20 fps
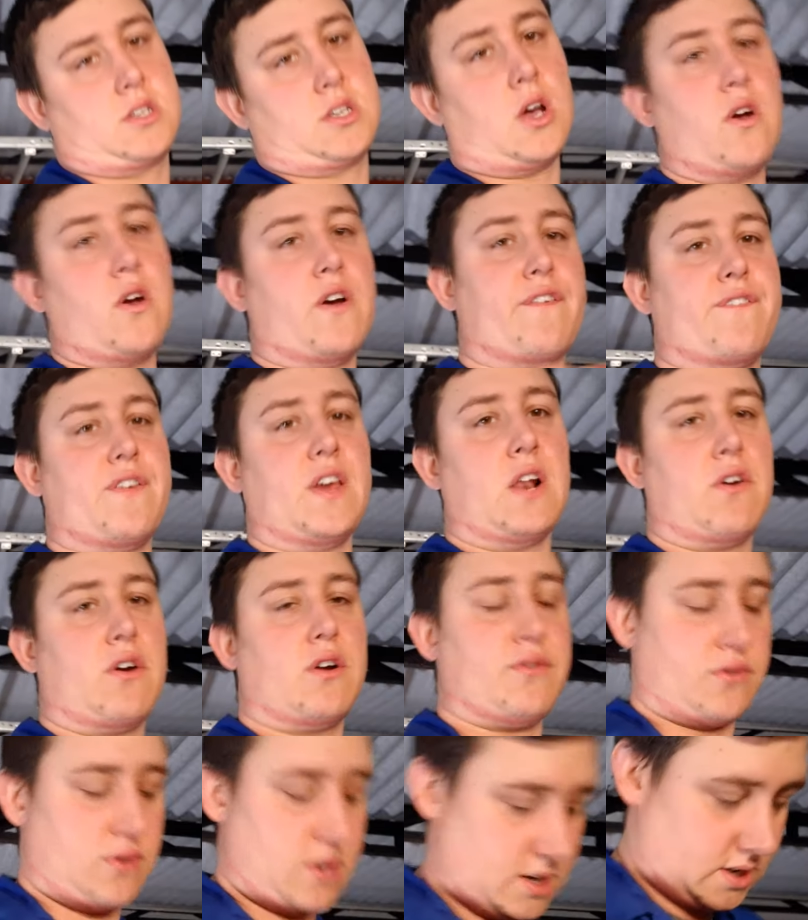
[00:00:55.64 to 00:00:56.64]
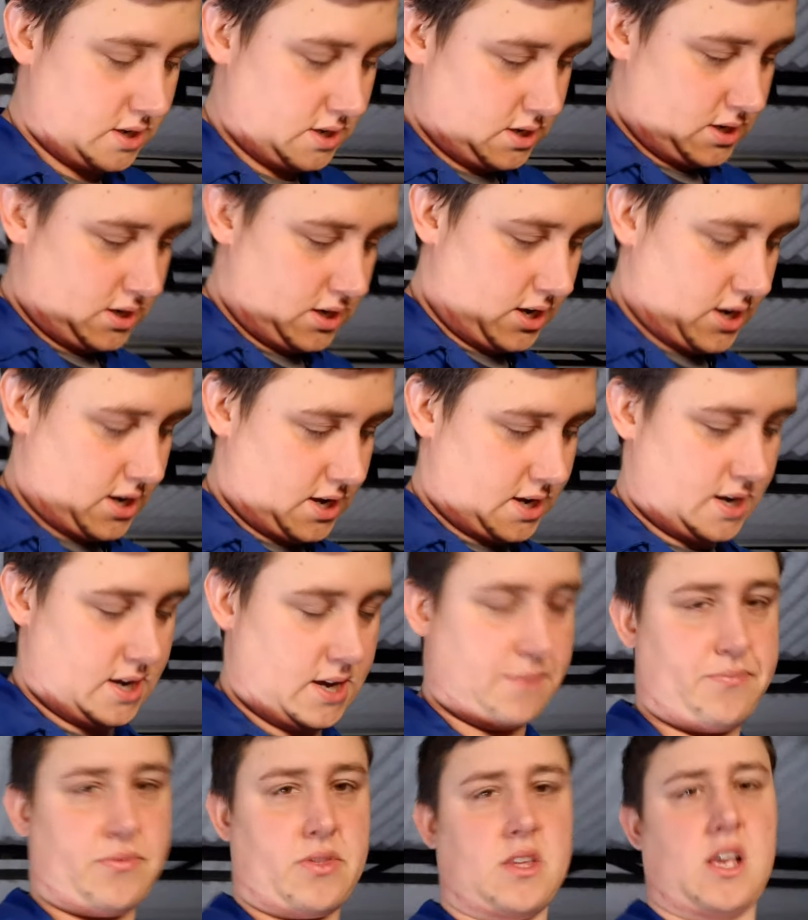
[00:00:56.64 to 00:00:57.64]
coat of filler over it.
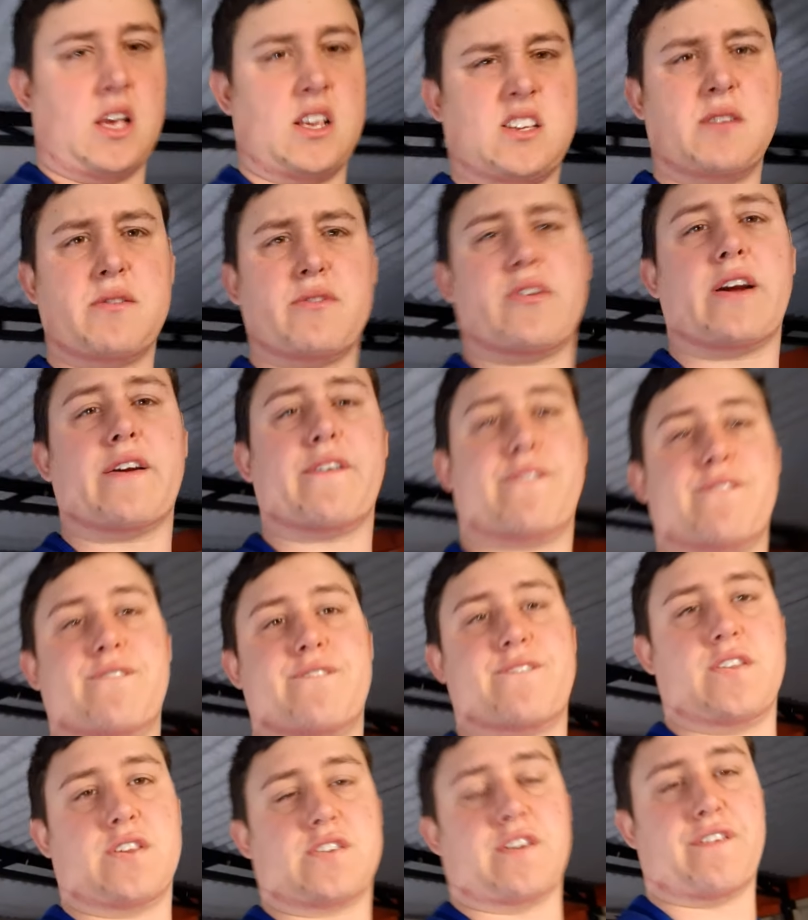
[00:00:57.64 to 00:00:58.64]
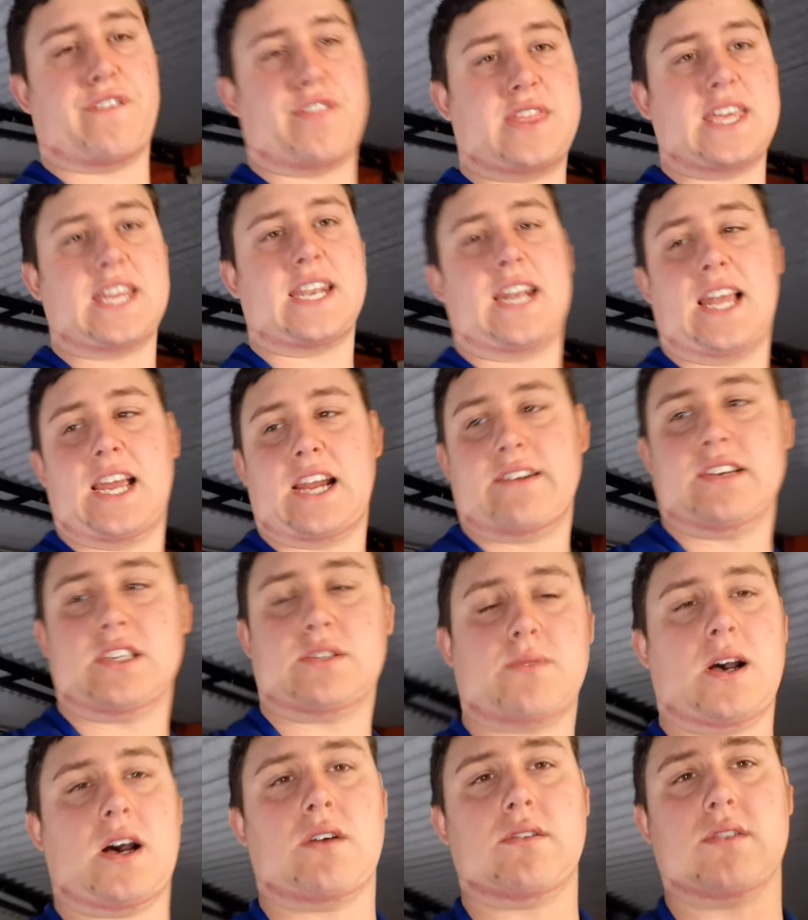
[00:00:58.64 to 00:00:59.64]
Um, it's going to be a very sort of thin layer
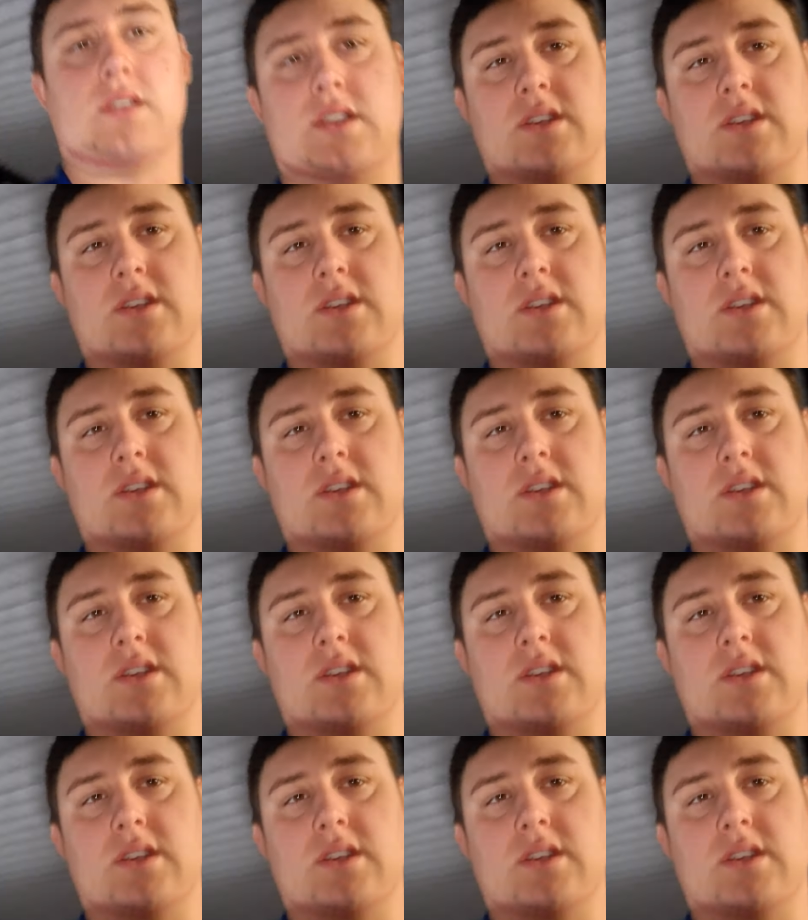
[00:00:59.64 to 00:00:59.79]
as well,